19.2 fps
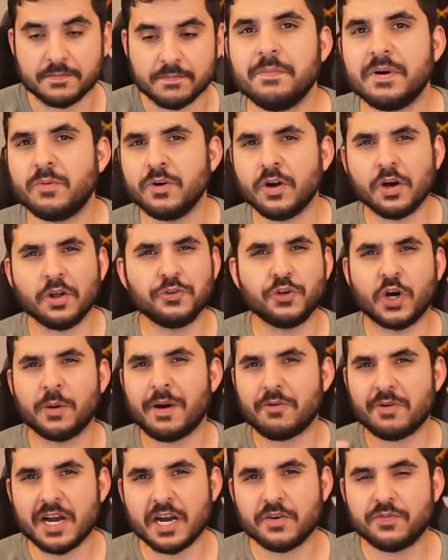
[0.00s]
But we're not going to talk about
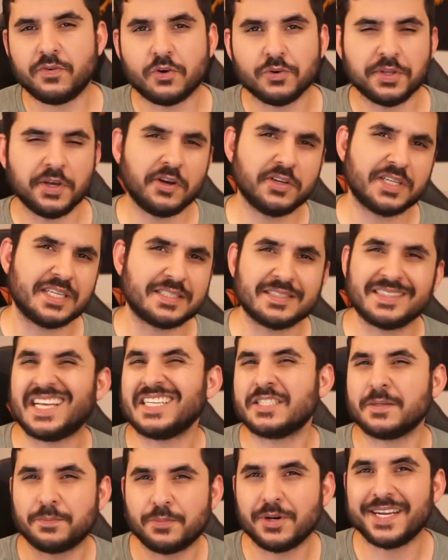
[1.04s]
rank 14 because that's
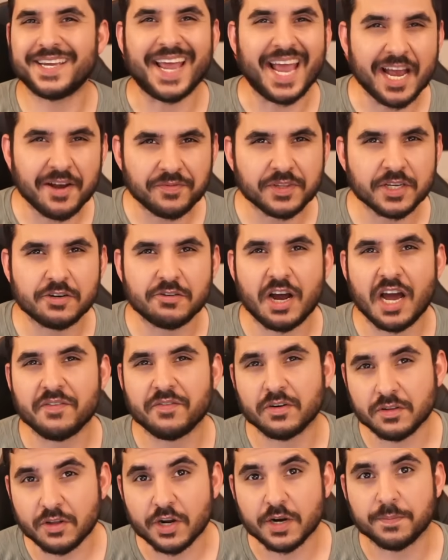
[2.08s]
a pretty hefty grind for a
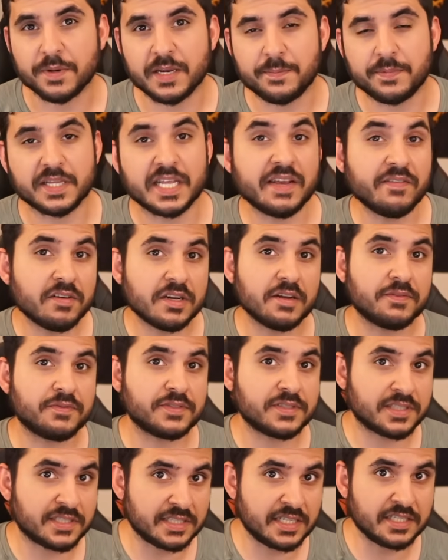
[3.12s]
lot of people, even if
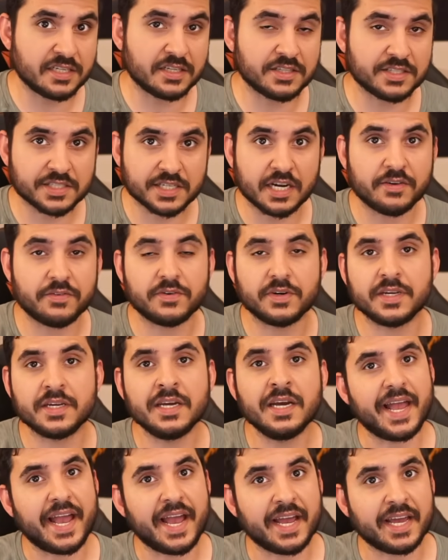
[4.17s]
Season of Discovery
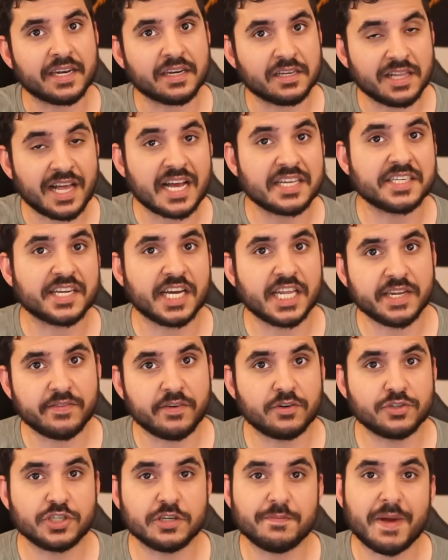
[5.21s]
and Classic
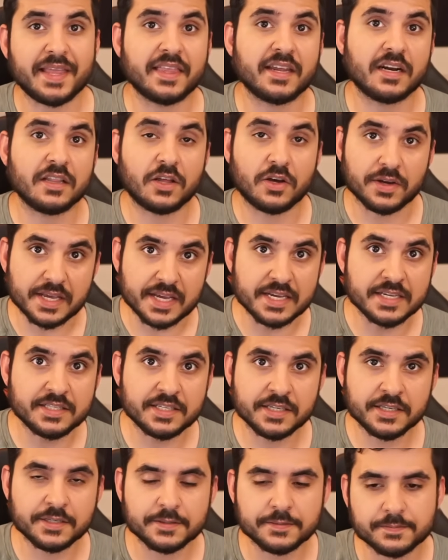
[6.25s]
Anniversary made that a lot
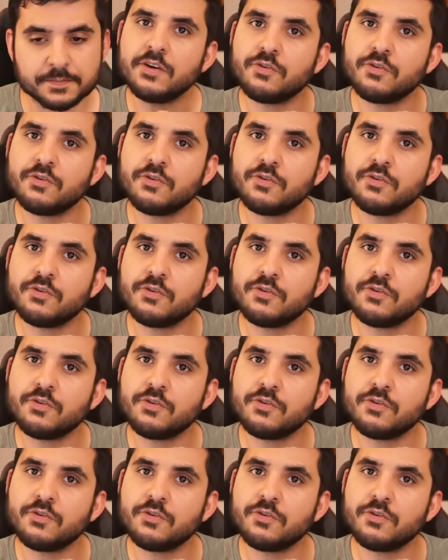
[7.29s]
easier.